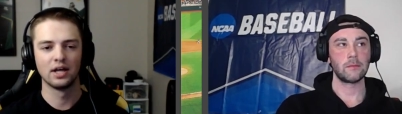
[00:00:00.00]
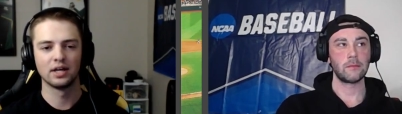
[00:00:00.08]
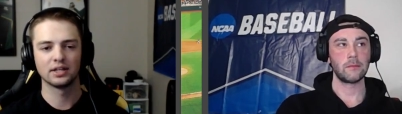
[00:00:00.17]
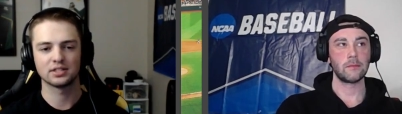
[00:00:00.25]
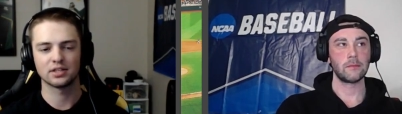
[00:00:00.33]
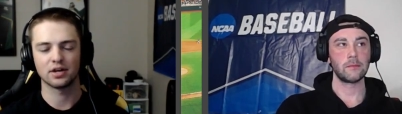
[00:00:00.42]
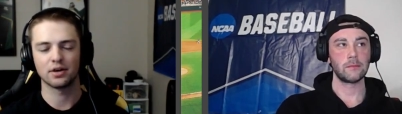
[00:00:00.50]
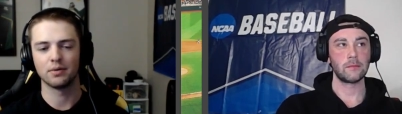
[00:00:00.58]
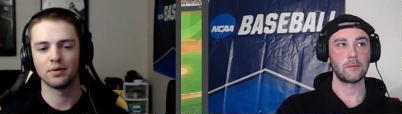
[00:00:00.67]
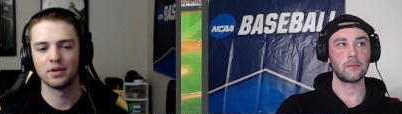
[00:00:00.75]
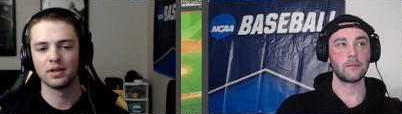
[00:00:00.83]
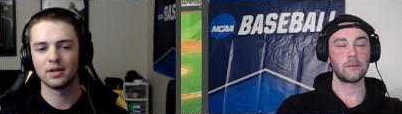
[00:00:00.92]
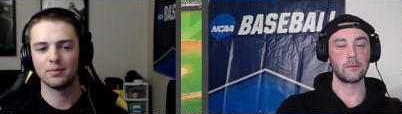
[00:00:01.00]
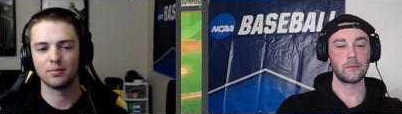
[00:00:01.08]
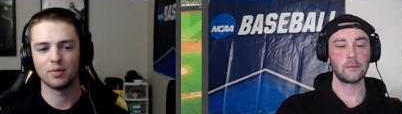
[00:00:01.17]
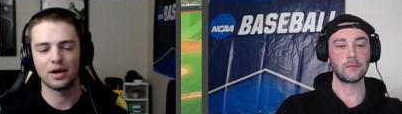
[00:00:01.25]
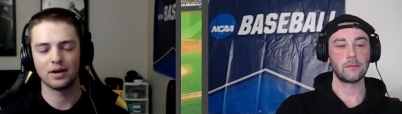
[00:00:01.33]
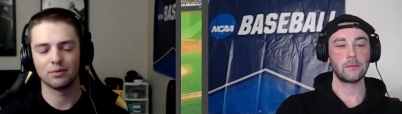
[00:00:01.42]
Speaker 1: so
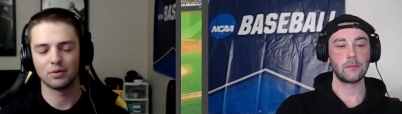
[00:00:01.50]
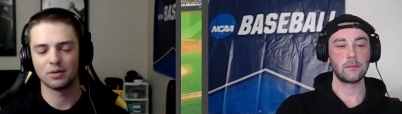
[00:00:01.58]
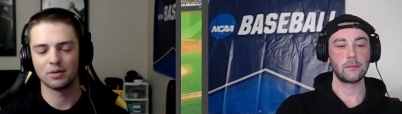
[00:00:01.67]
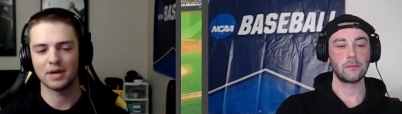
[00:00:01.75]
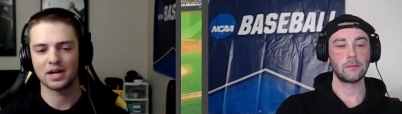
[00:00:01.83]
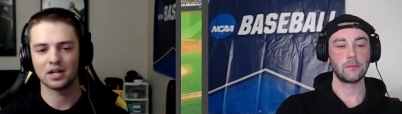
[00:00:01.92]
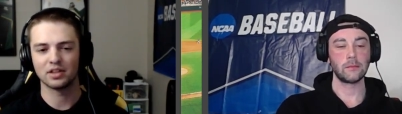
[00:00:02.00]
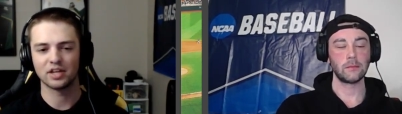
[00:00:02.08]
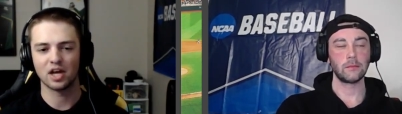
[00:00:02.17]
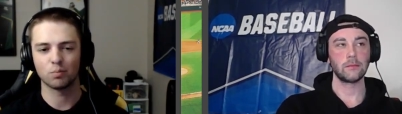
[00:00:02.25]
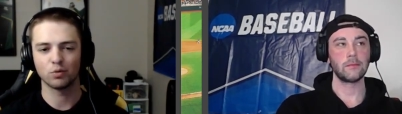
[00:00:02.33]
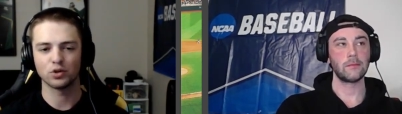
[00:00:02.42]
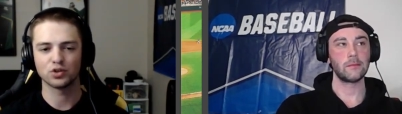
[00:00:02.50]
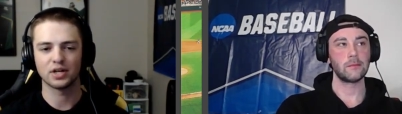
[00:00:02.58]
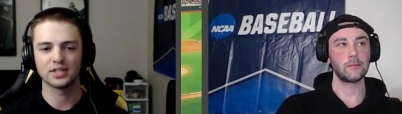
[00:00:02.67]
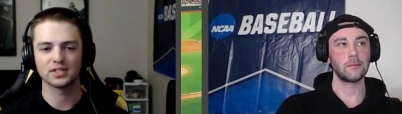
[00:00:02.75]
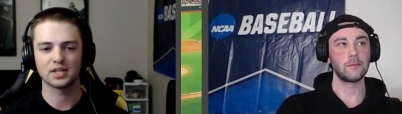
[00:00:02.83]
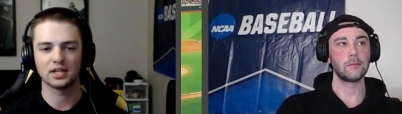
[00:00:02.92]
uh, when they're back on the upward
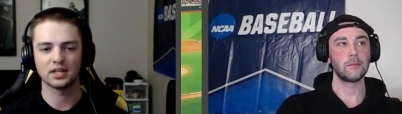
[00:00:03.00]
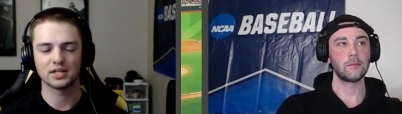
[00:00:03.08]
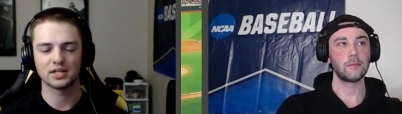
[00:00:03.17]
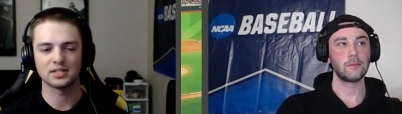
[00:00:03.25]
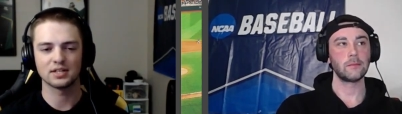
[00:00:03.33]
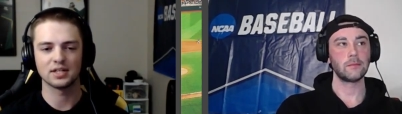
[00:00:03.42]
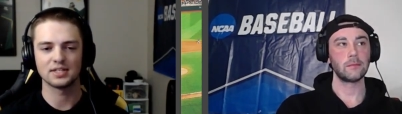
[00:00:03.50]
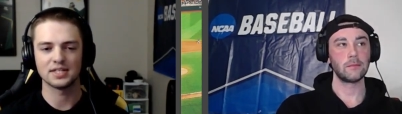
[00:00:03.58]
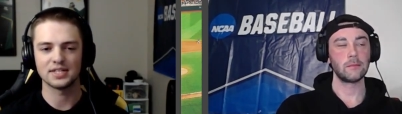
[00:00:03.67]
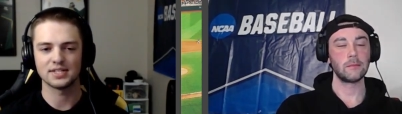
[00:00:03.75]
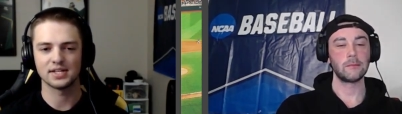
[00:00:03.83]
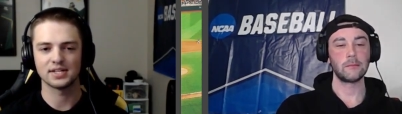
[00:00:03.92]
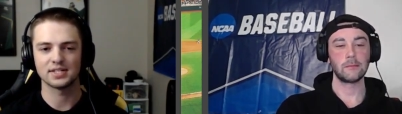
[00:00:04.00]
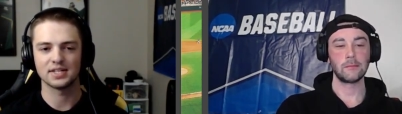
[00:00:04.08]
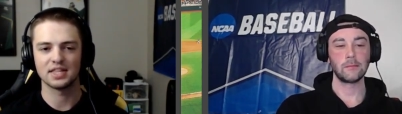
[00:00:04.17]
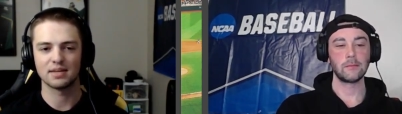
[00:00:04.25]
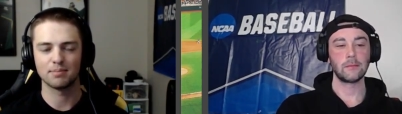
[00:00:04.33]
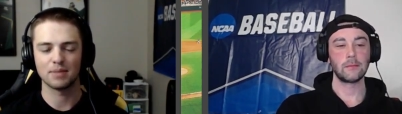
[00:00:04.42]
trends like this, it's easy to see
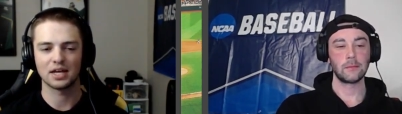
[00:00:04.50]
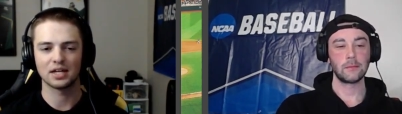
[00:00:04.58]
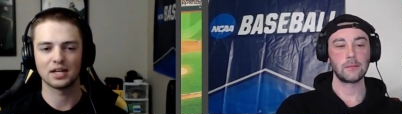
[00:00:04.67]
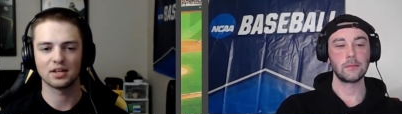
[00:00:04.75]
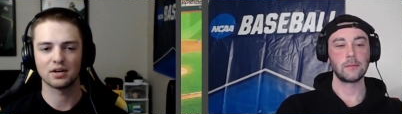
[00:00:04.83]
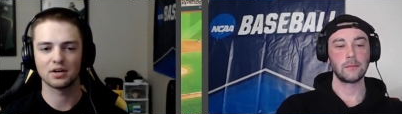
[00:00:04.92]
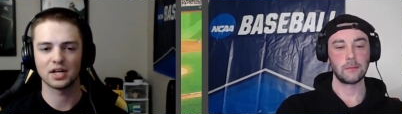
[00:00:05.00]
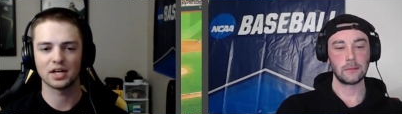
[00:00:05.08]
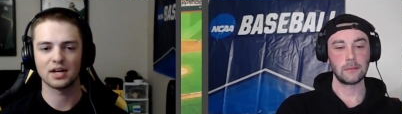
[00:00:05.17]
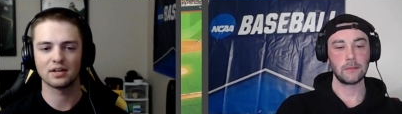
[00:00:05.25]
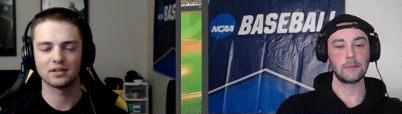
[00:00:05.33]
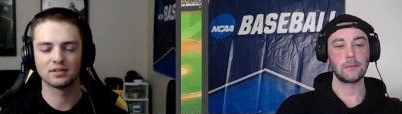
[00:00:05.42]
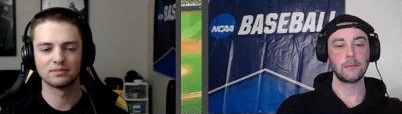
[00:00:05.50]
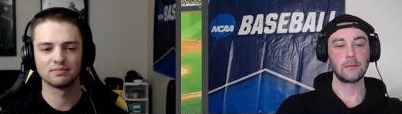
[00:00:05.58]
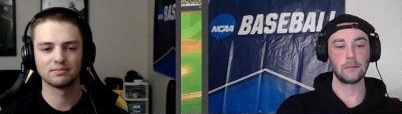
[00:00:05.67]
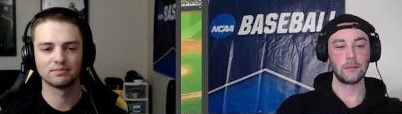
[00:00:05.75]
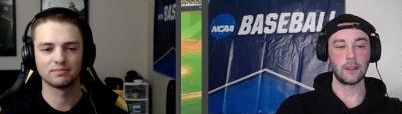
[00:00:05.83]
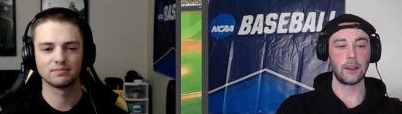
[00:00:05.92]
them making it there again.
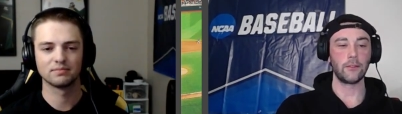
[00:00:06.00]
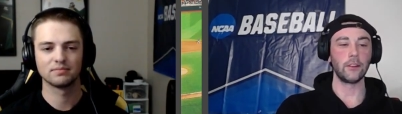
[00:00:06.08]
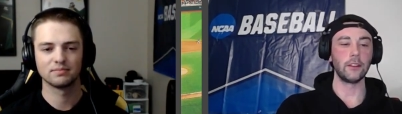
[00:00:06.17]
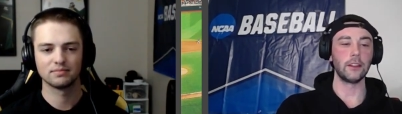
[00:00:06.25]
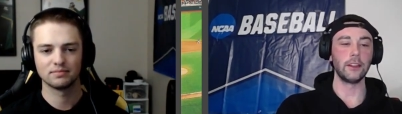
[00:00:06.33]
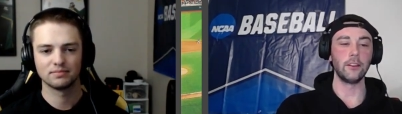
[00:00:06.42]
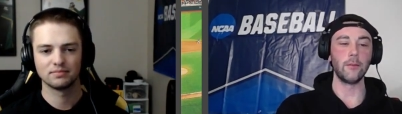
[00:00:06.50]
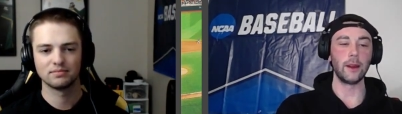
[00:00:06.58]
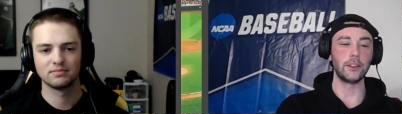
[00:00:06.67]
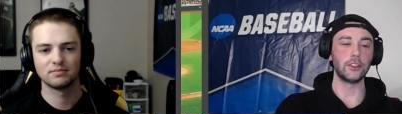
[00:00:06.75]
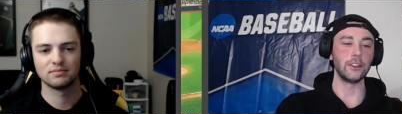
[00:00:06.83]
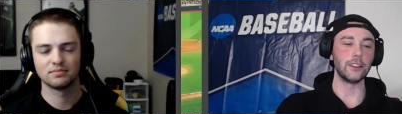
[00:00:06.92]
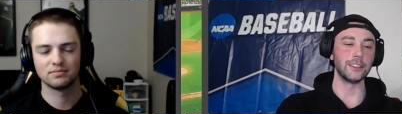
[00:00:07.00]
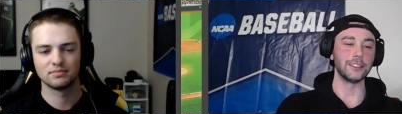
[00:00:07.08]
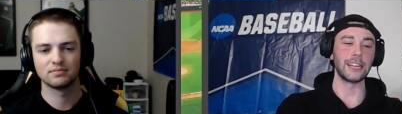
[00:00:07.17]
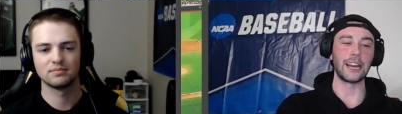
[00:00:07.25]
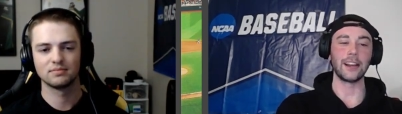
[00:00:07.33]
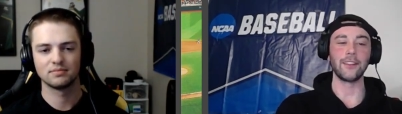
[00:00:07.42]
Speaker 2: Definitely, and you mentioned
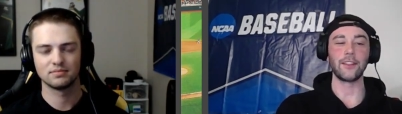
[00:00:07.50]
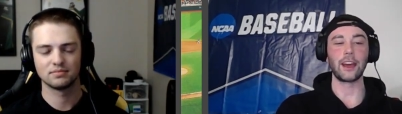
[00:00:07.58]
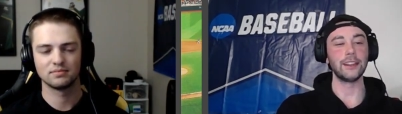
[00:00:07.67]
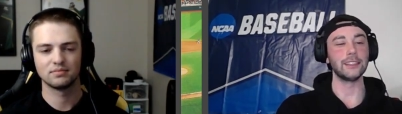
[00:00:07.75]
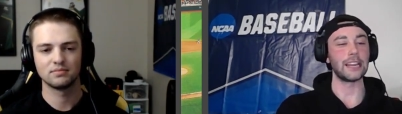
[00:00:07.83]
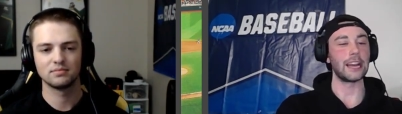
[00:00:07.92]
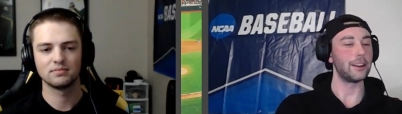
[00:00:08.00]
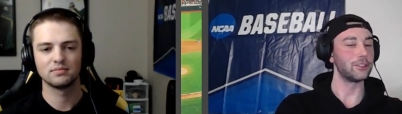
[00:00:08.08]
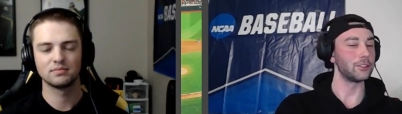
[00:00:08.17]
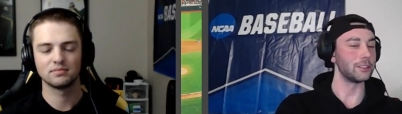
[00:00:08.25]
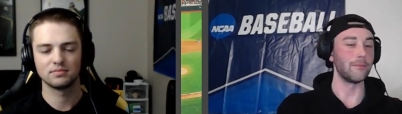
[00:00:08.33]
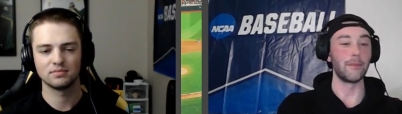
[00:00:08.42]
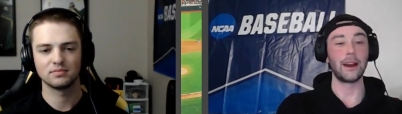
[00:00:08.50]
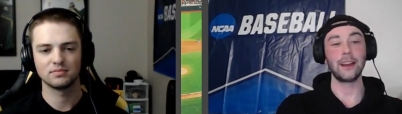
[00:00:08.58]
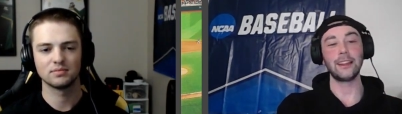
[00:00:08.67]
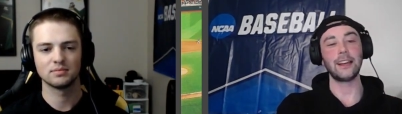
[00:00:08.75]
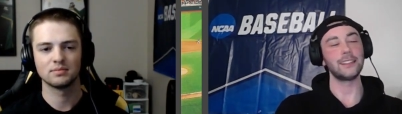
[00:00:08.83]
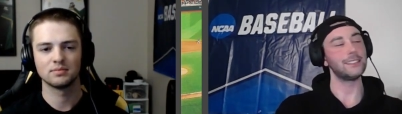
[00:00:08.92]
Gonzaga. That is actually
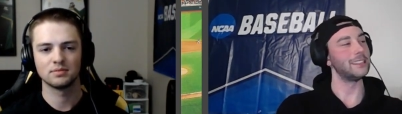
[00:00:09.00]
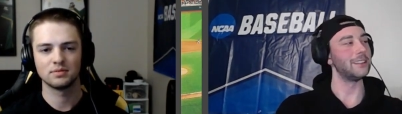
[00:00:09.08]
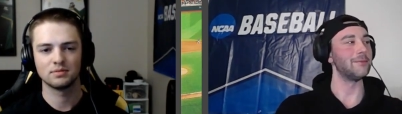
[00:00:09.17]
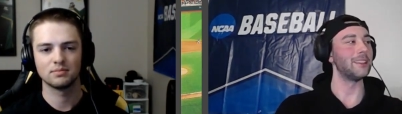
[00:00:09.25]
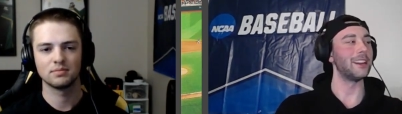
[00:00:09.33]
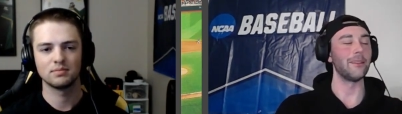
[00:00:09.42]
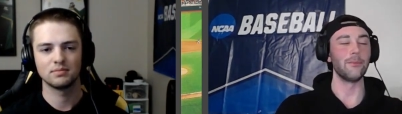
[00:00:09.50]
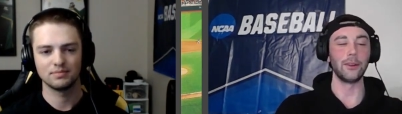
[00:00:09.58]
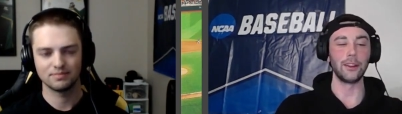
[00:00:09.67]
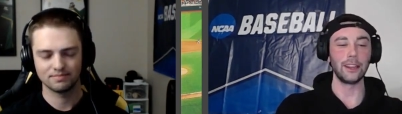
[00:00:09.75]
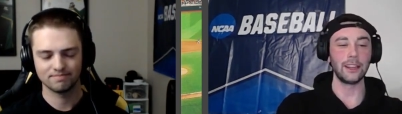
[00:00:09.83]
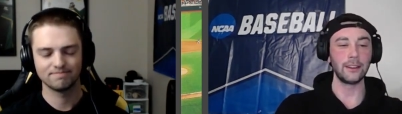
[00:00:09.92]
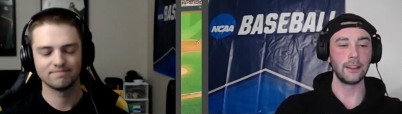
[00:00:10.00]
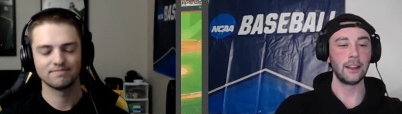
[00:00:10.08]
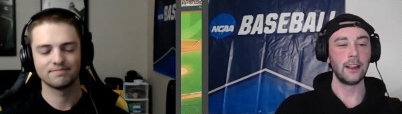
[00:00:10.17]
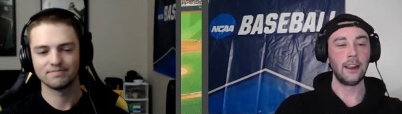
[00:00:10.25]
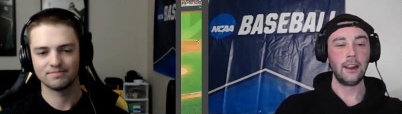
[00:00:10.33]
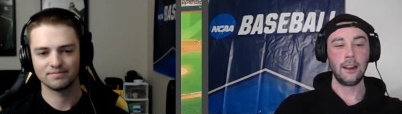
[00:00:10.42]
my last team that I'm putting in,
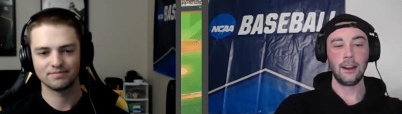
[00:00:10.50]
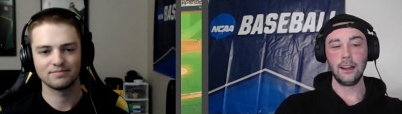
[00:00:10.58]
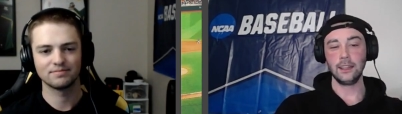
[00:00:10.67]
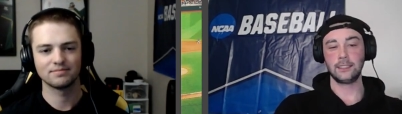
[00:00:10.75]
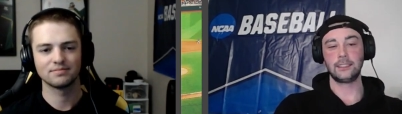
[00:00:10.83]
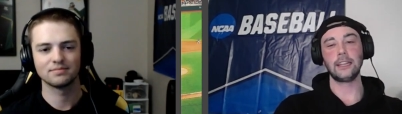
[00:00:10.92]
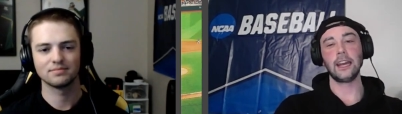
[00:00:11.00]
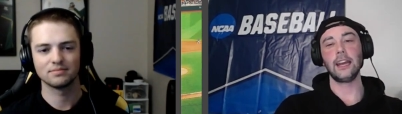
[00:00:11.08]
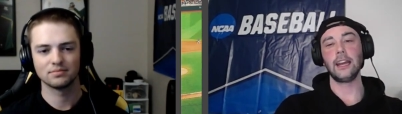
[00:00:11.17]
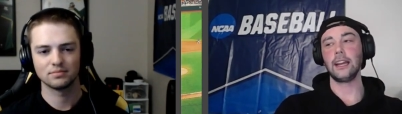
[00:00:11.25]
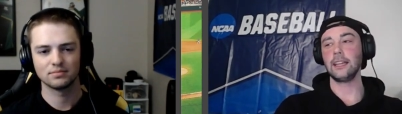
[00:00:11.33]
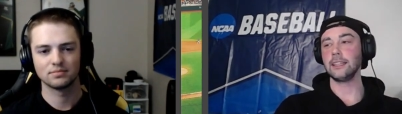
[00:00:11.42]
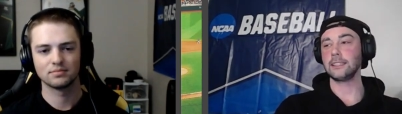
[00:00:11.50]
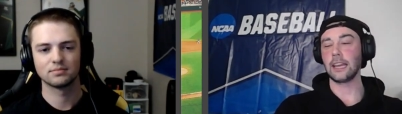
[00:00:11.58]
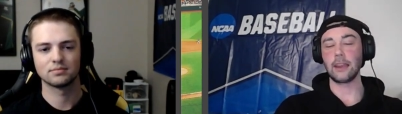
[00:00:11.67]
uh, staying the